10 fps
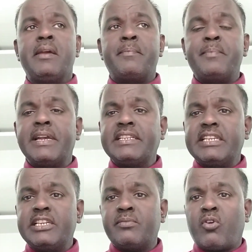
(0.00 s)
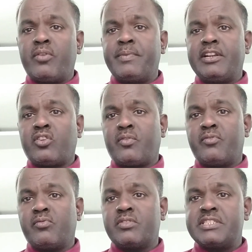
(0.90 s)
major involvement of
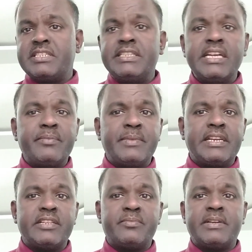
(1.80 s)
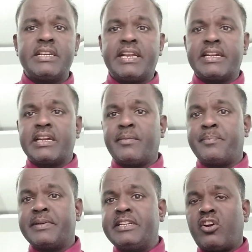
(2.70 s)
senior management and
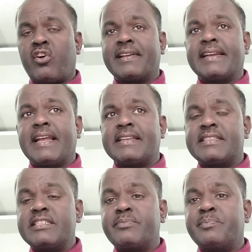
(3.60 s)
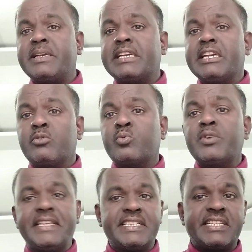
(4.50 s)
company organizers, make a
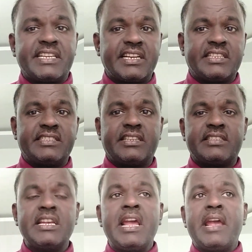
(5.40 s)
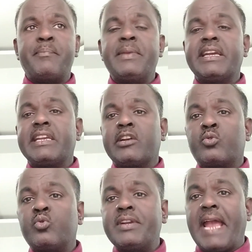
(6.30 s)
good structures, make a
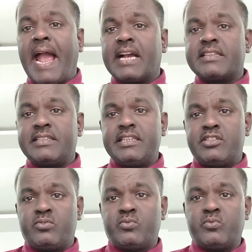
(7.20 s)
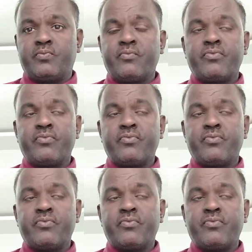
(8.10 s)
good access to